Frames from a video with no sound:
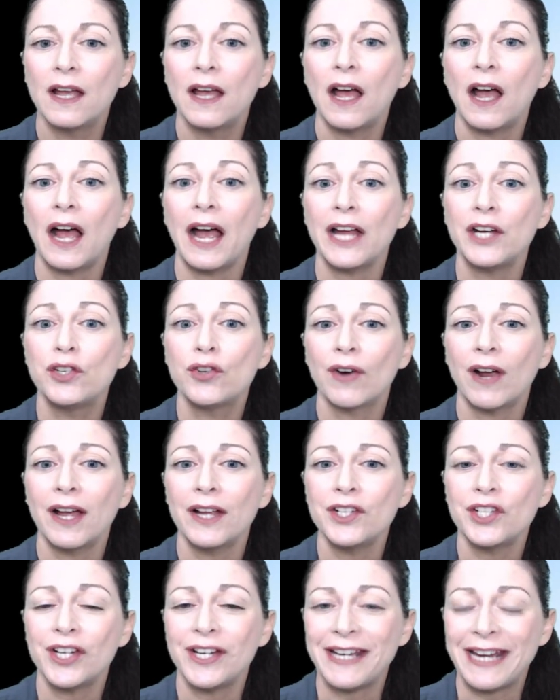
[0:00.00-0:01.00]

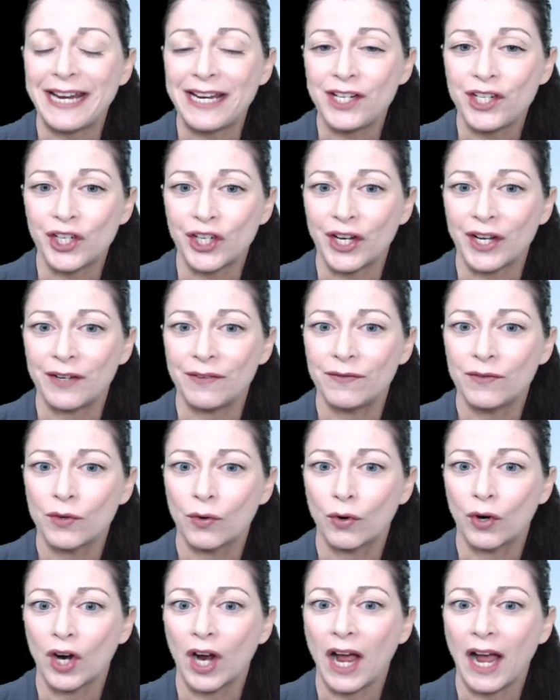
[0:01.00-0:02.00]
Hydrogenation
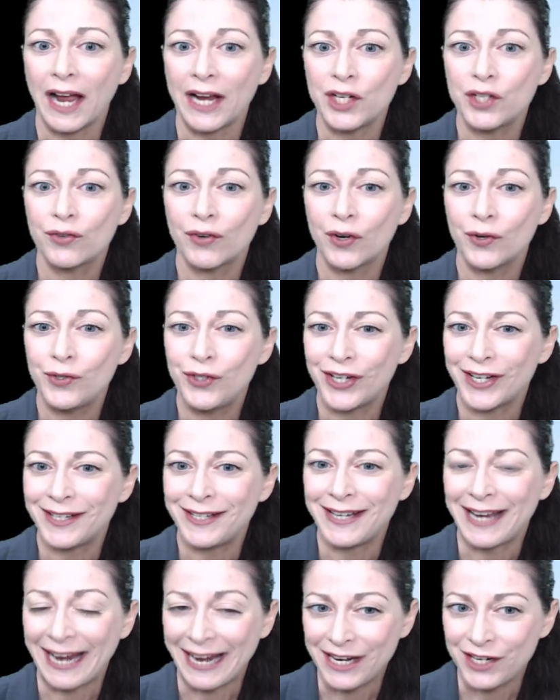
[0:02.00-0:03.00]
or
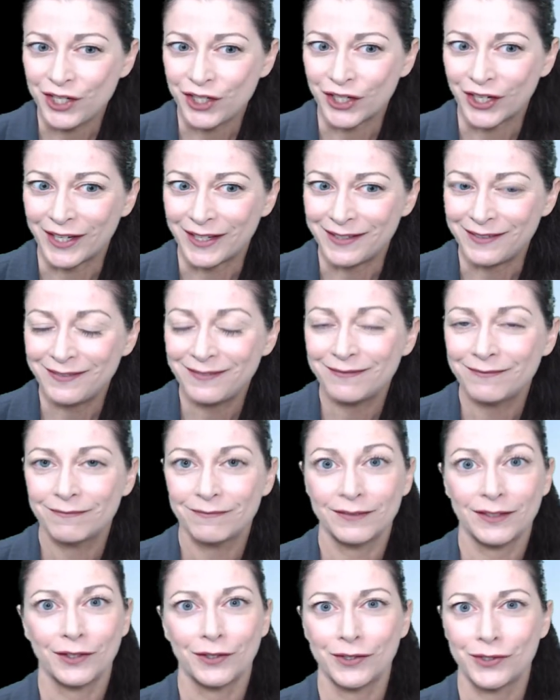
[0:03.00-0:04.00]
hydrogenation,
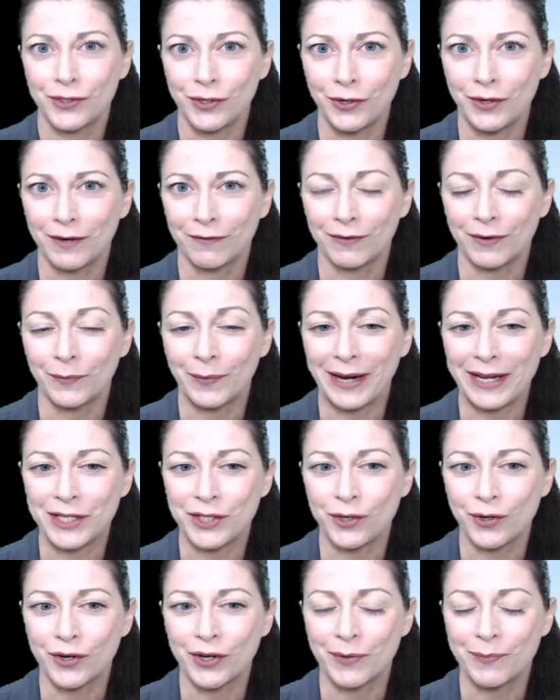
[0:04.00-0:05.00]
there are 2 different ways you
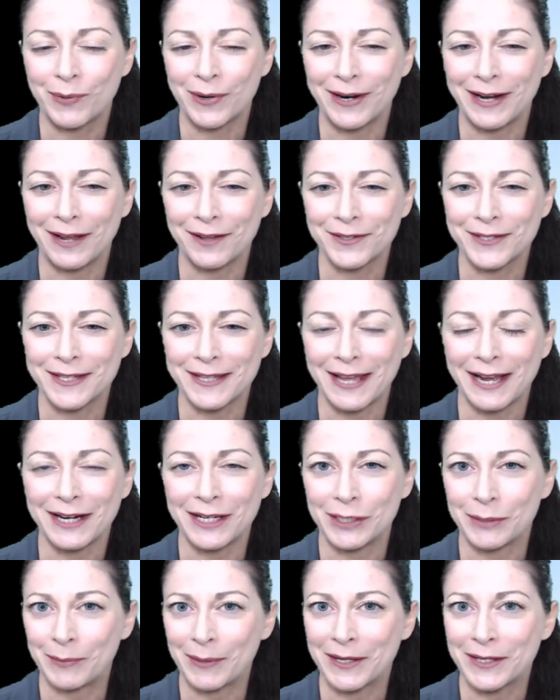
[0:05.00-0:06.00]
could pronounce that. It
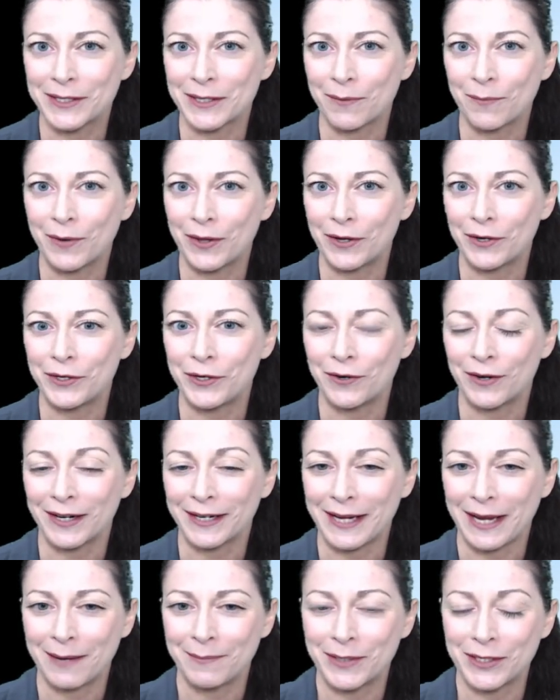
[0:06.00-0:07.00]
depends on whether you're a
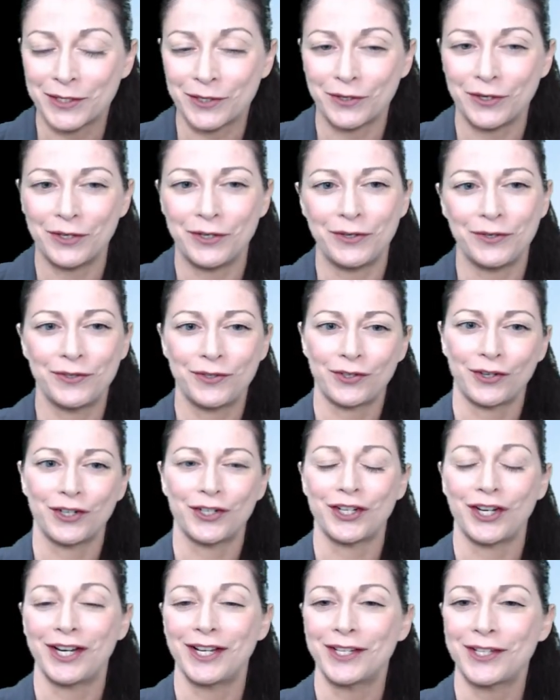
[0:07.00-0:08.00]
chemist or a
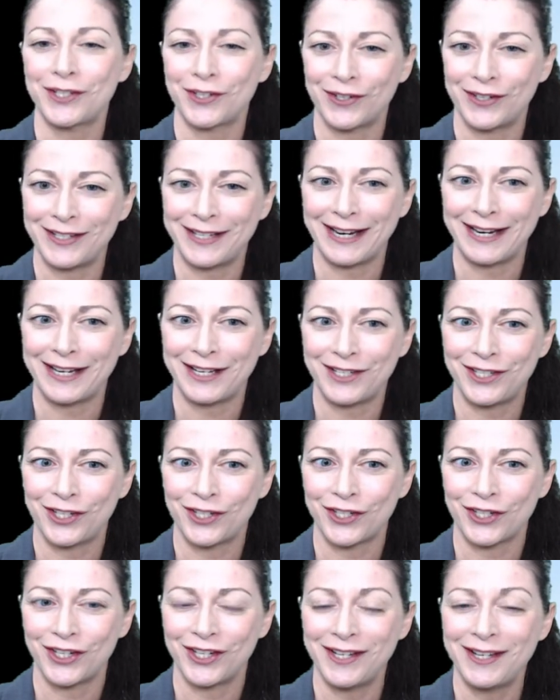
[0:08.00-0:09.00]
nutritionist or a
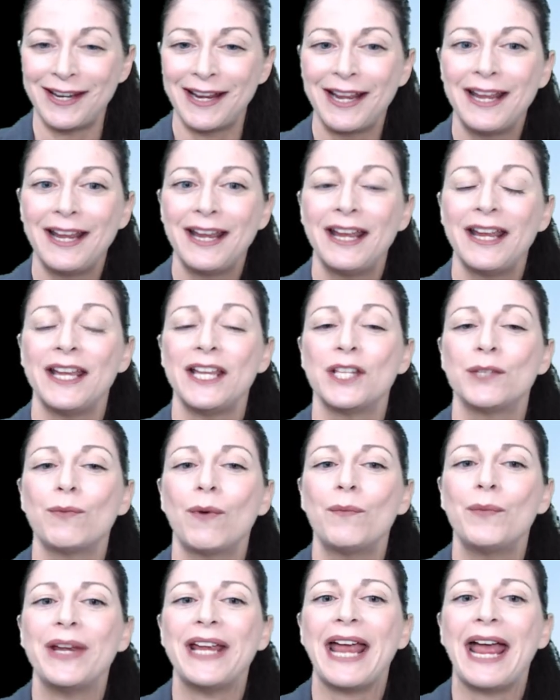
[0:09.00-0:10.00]
dietitian, is when
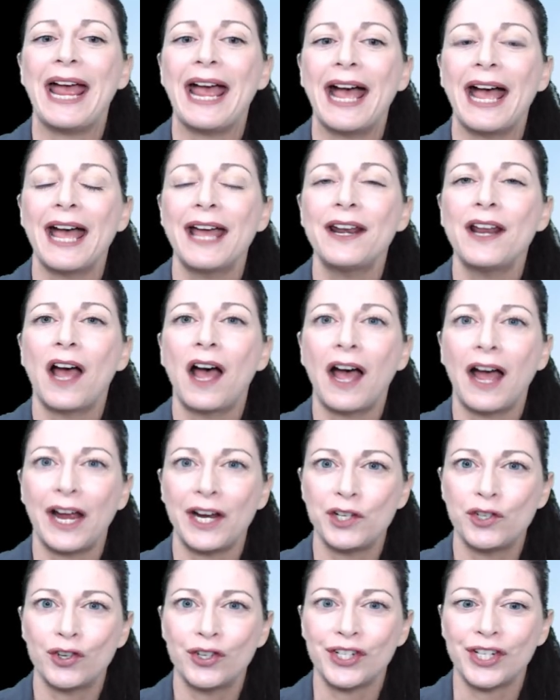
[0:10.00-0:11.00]
we add
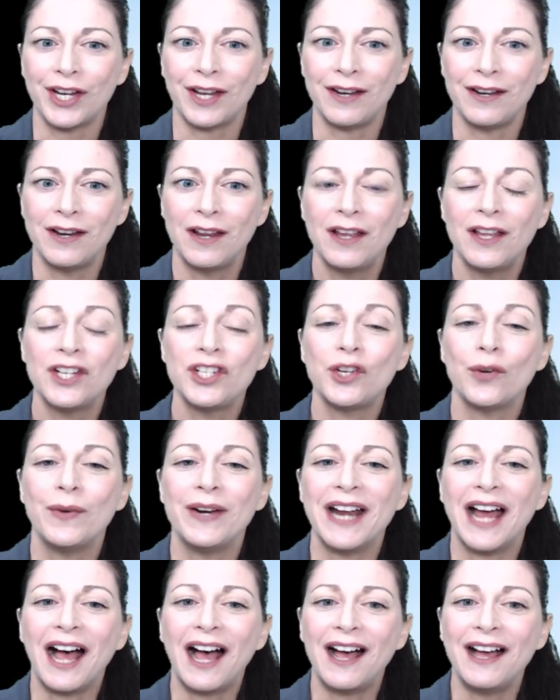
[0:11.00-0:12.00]
hydrogen to an
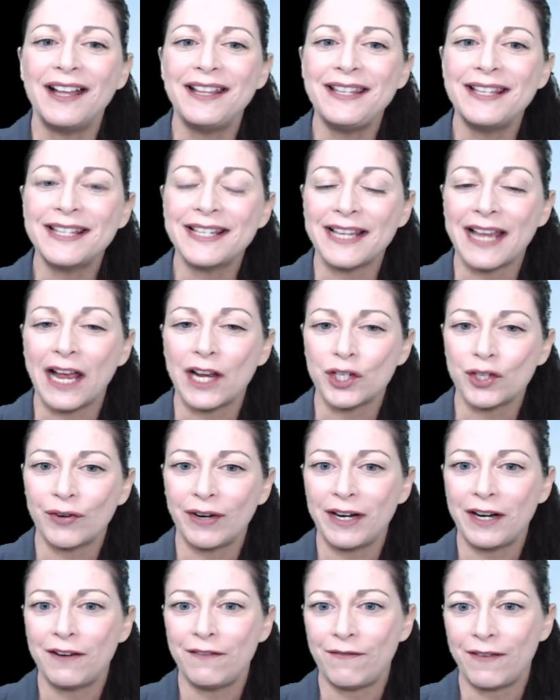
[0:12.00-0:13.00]

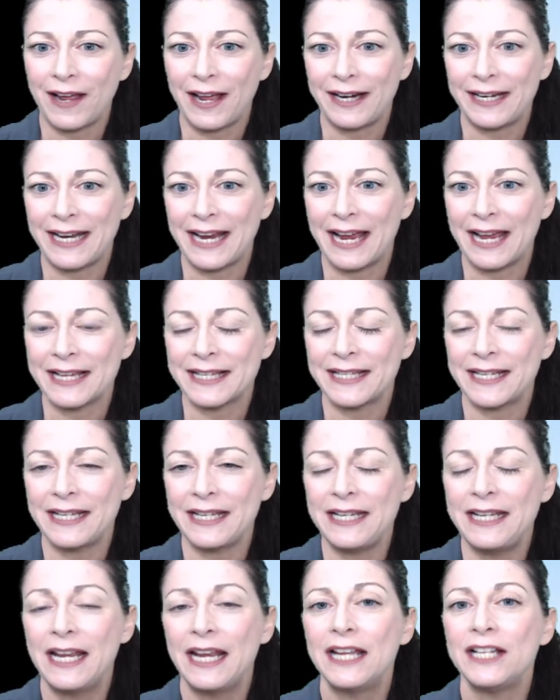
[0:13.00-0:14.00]
unsaturated fatty
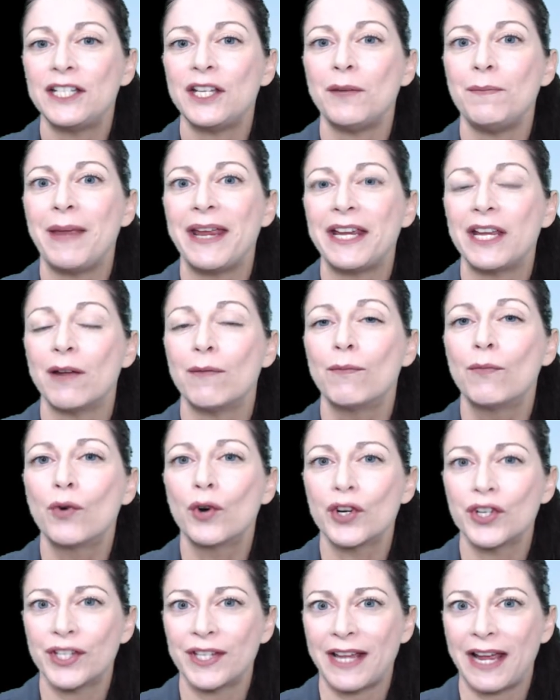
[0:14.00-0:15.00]
acid to make it more
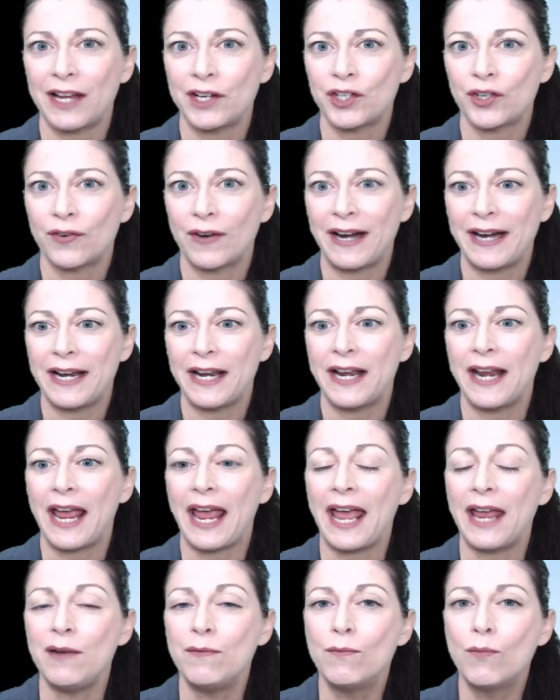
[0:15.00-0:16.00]
saturated
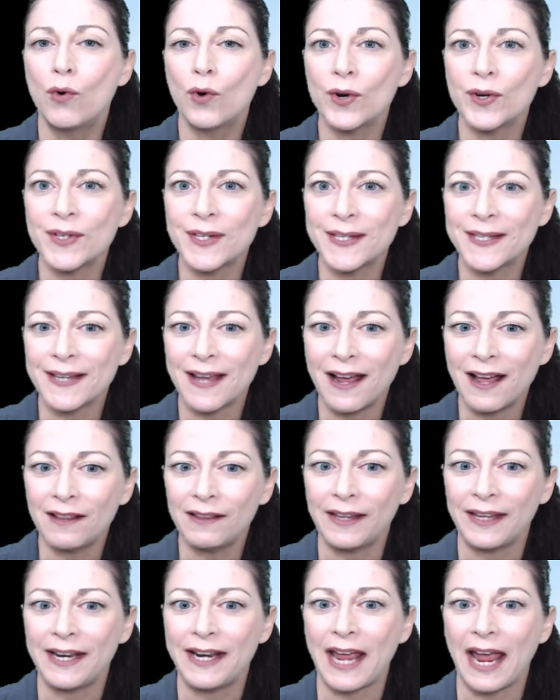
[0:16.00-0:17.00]
and more
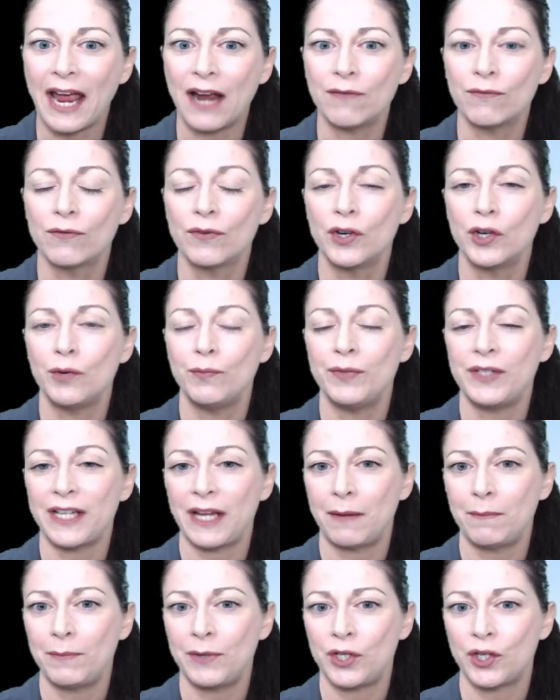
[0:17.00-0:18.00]
solid at room
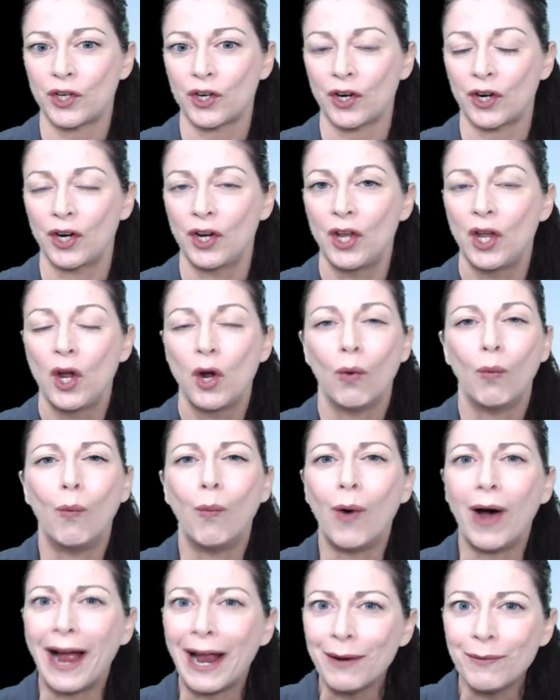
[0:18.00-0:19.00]
temperature.
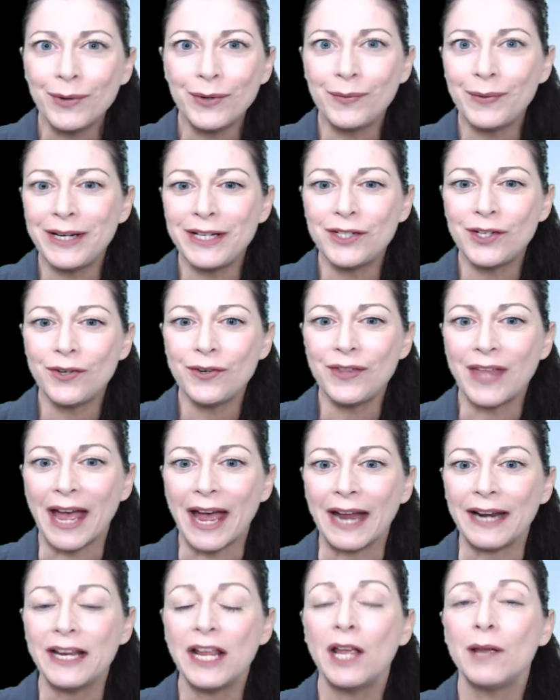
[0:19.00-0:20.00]
Why would we do
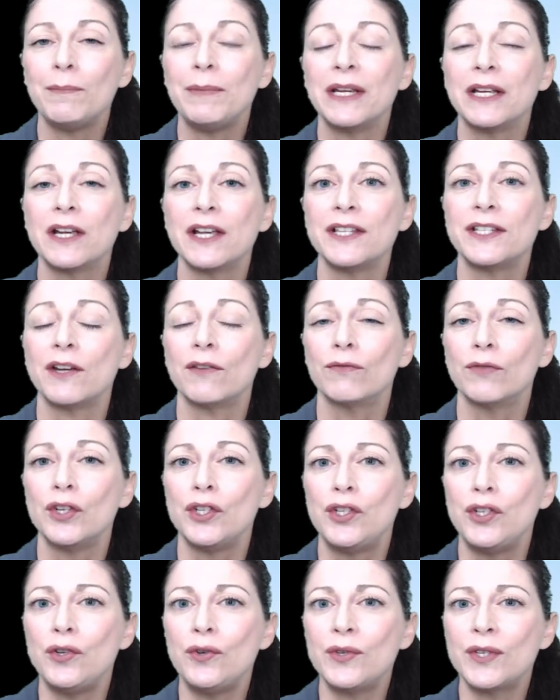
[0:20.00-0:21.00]
that? Because it
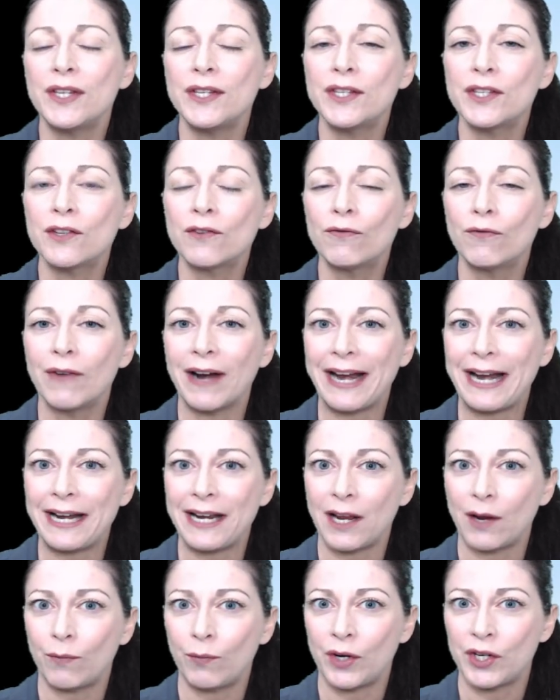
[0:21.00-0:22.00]
reduces the rate
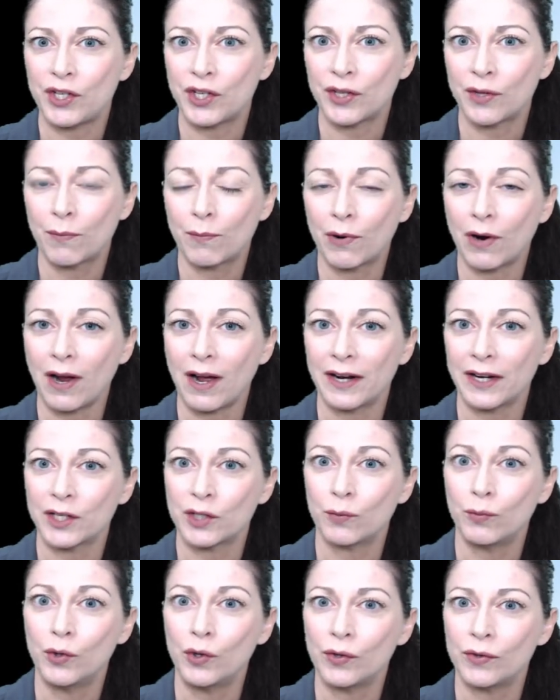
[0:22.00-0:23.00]
at which the product
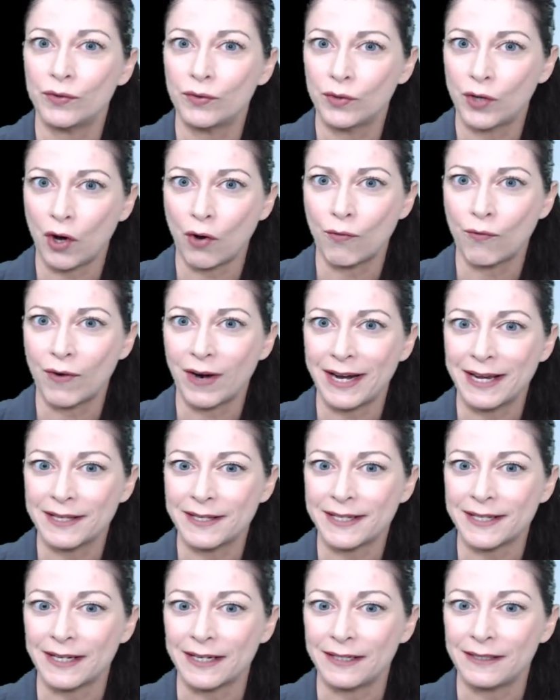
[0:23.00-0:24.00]
will go
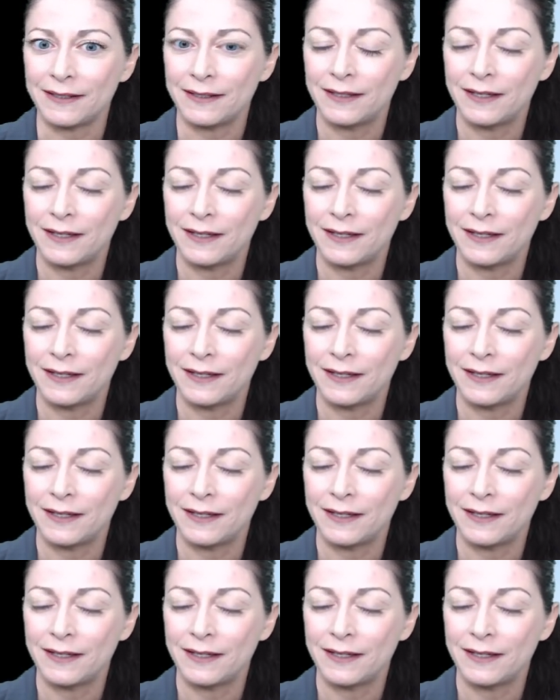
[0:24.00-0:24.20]
rancid.